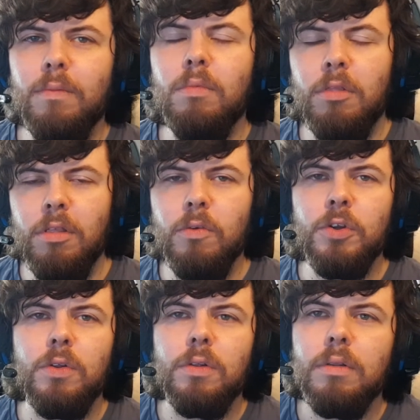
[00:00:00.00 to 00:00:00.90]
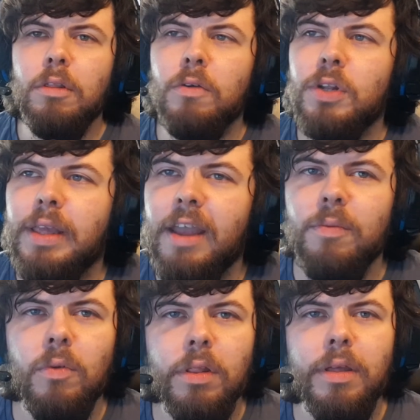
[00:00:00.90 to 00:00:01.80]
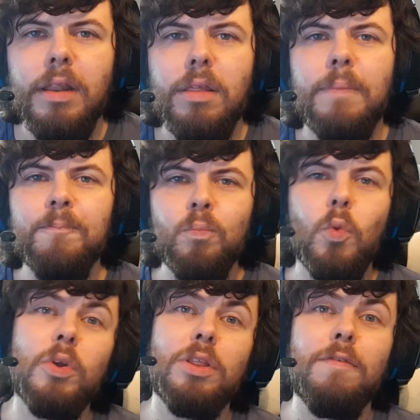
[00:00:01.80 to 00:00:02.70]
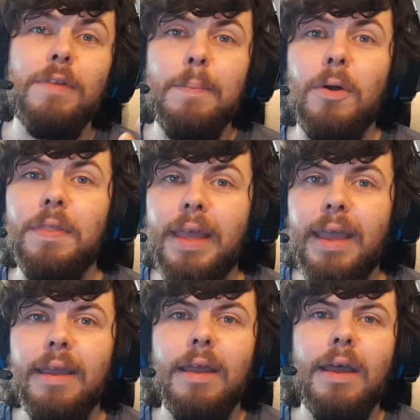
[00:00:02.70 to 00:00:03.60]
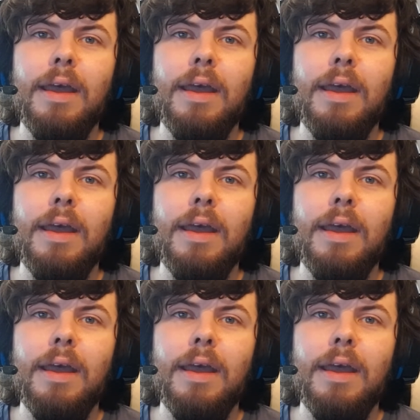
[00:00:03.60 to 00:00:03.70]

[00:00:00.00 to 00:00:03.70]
social engagement, all this kind of thing, which is a flip on there.